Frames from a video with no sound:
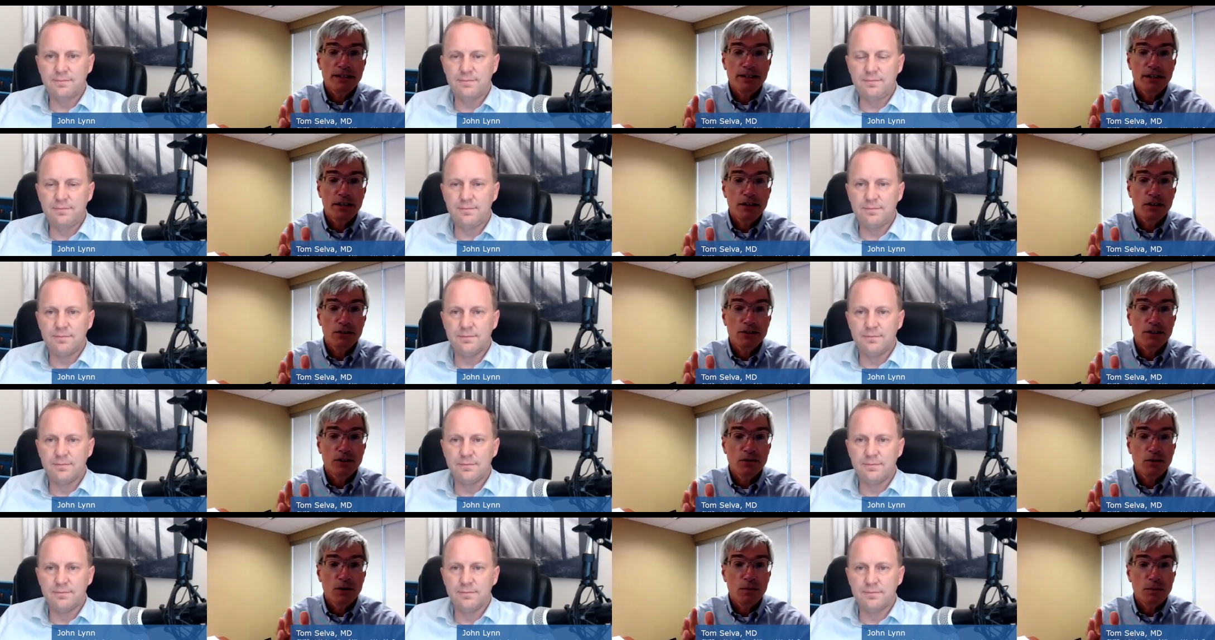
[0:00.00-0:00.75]
Speaker 1: scenarios
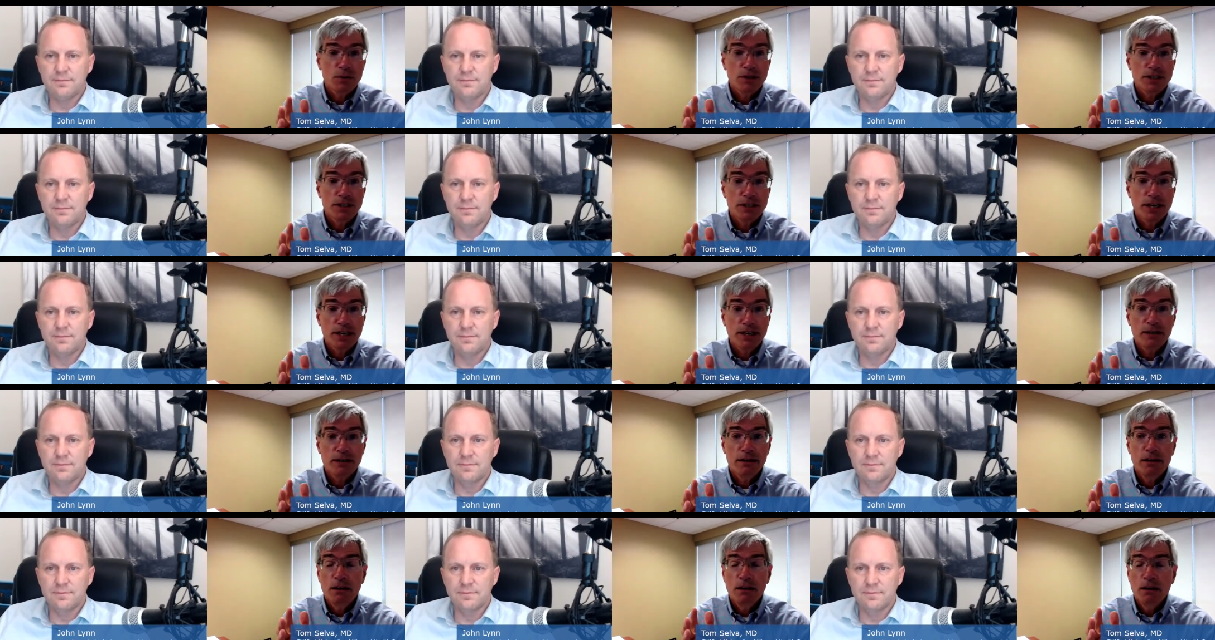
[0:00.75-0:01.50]
that we
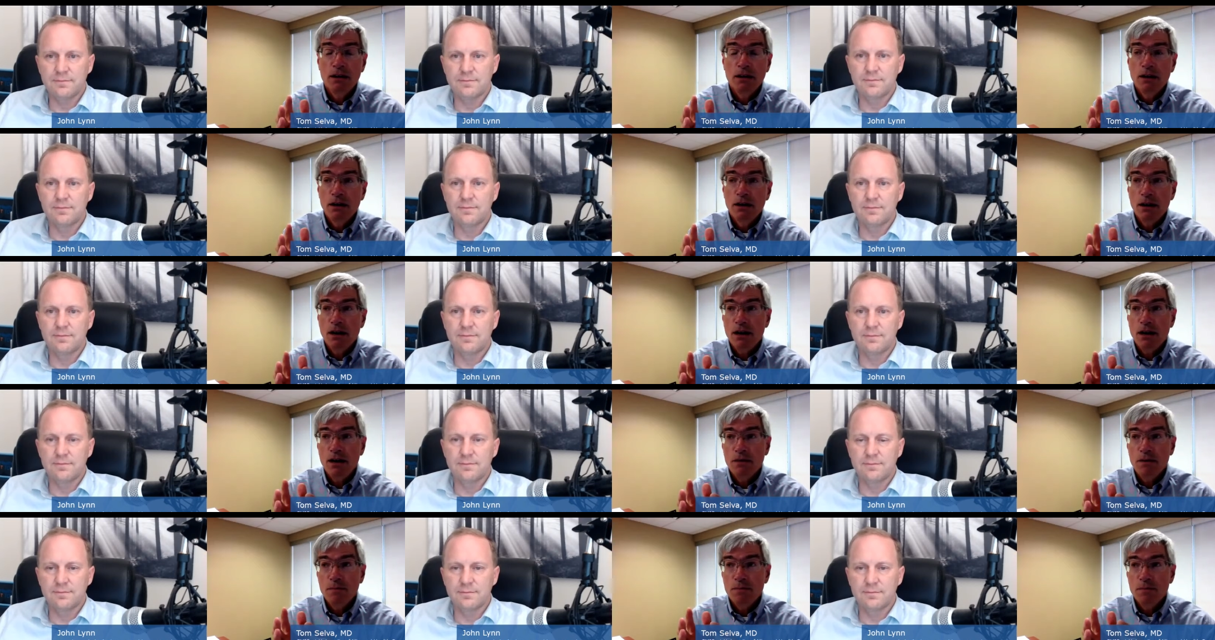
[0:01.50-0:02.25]
presented.
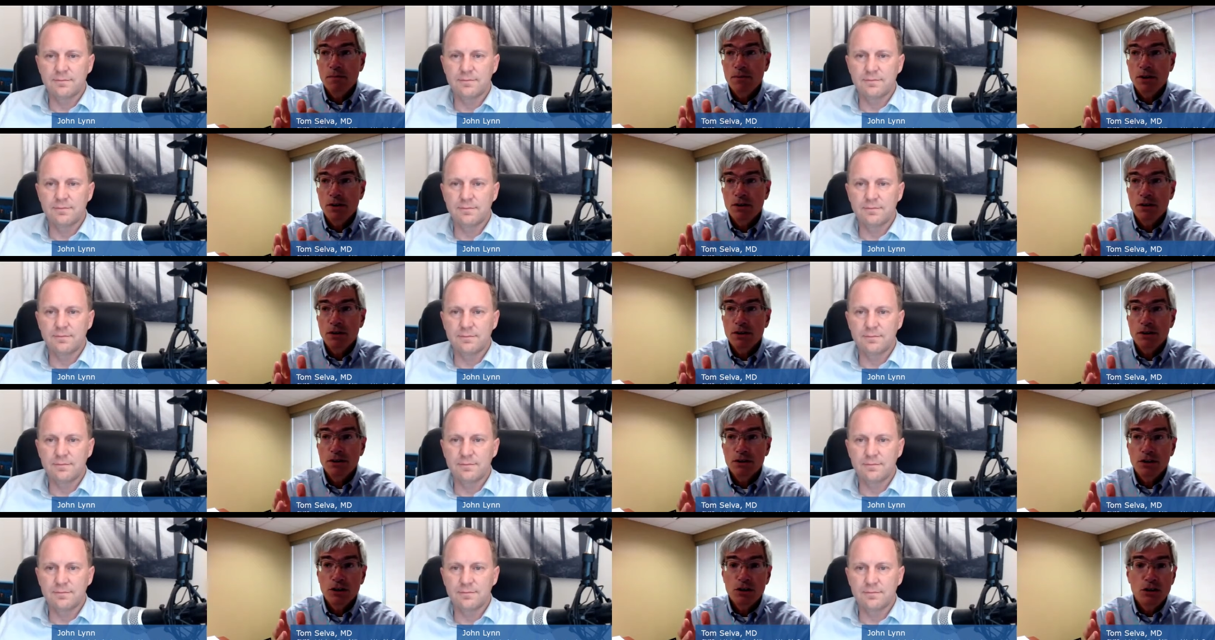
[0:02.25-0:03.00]
Um, you know, the,
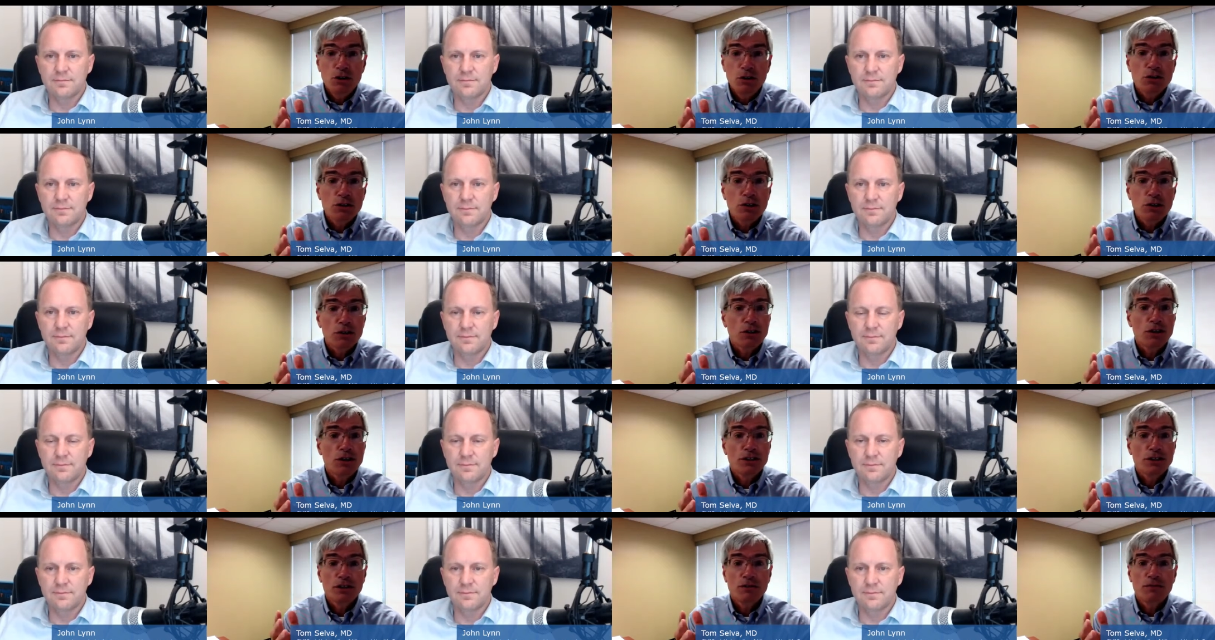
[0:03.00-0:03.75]
the news
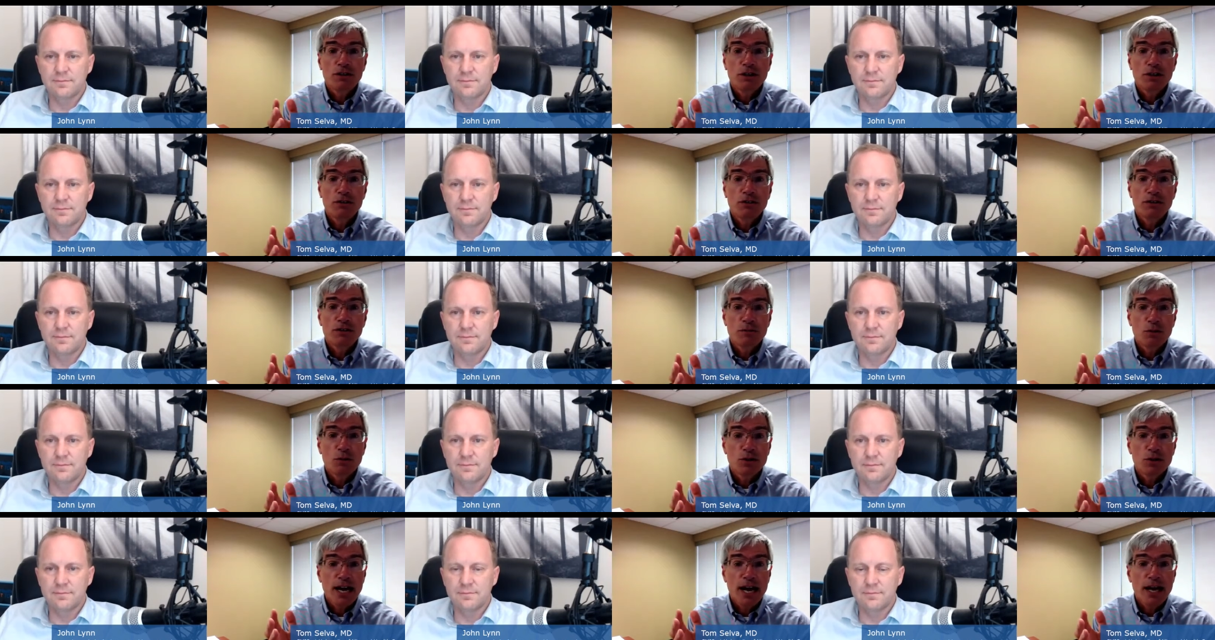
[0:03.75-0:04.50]
alerts and reducing
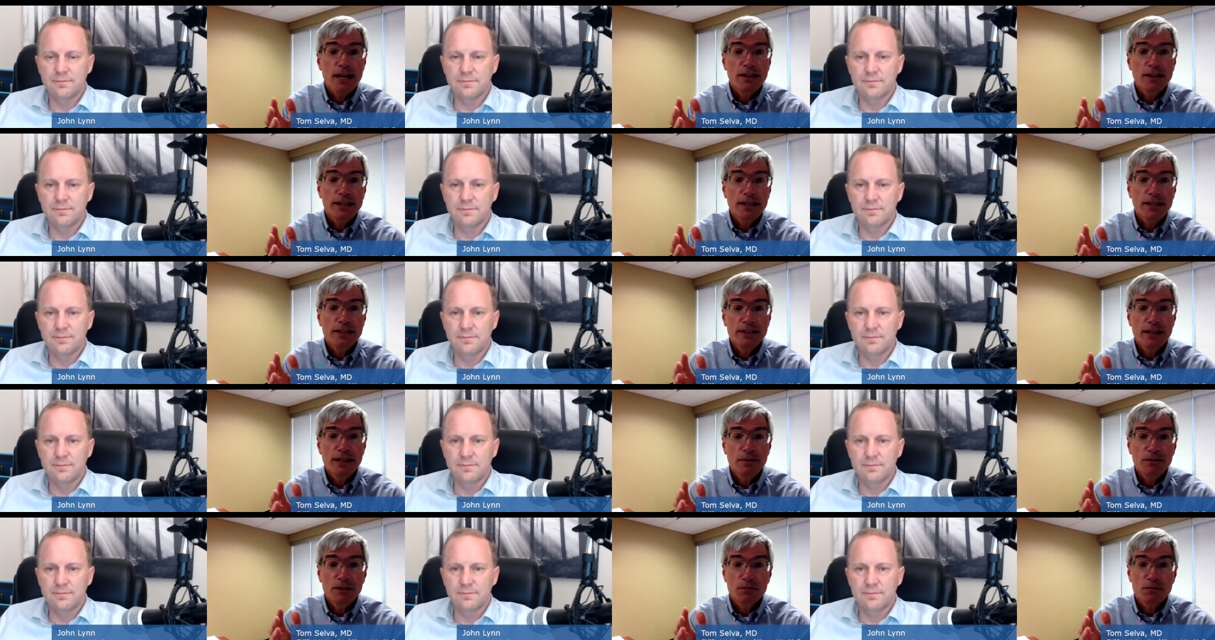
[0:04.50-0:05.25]
mortality and
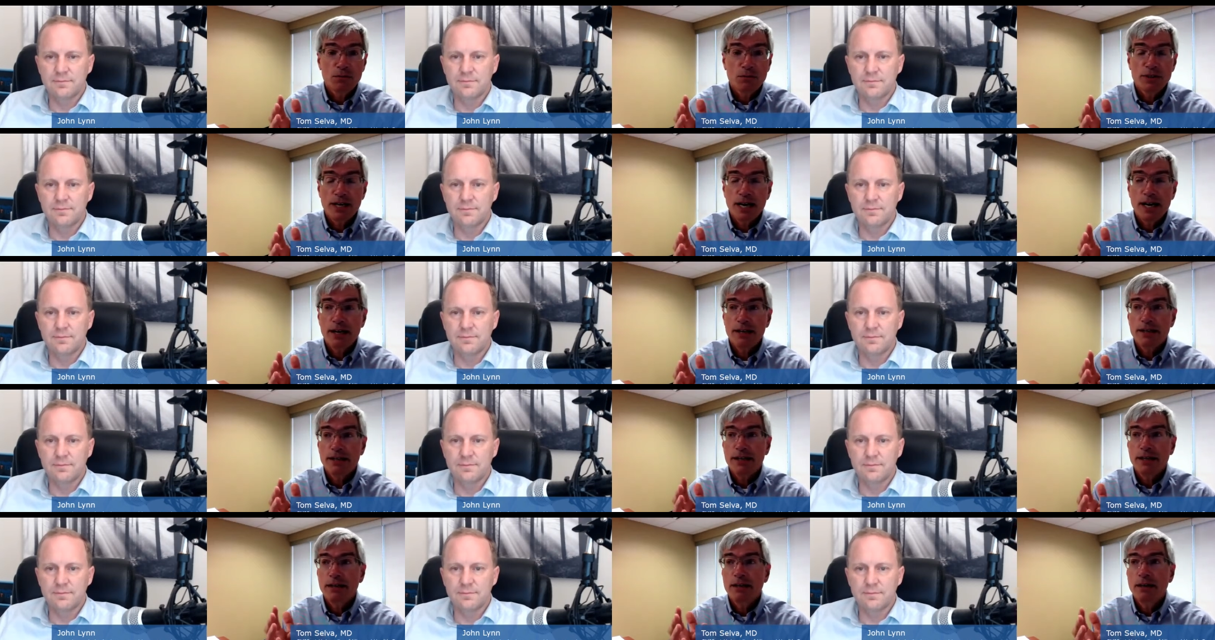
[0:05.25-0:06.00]
sepsis
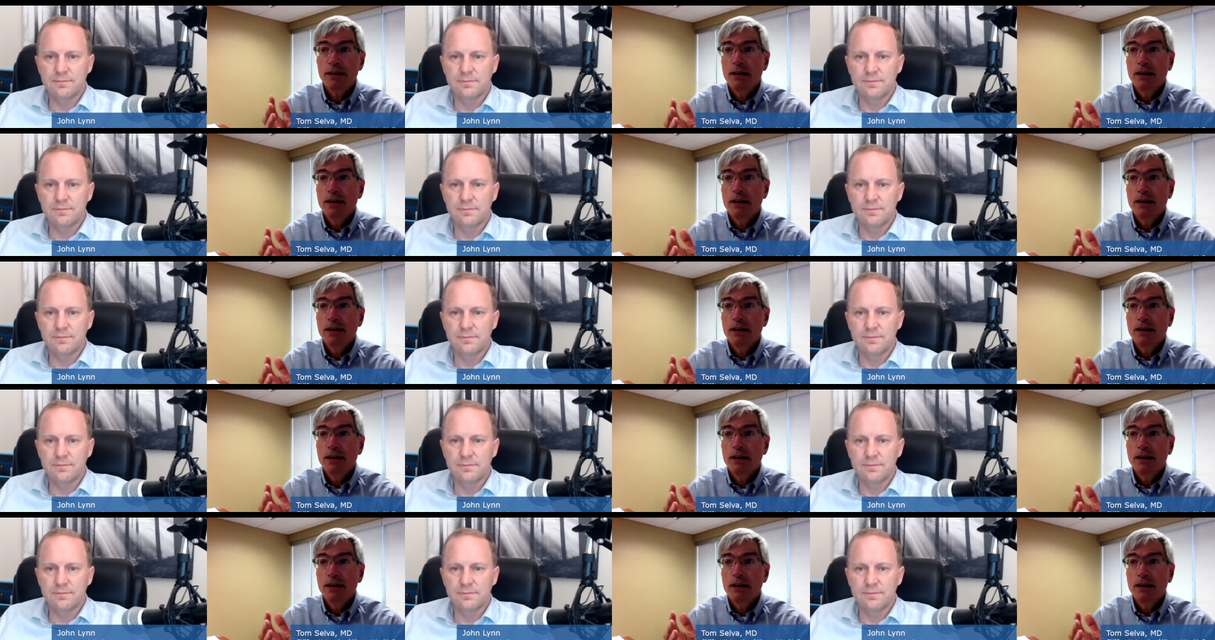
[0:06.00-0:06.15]
mortality,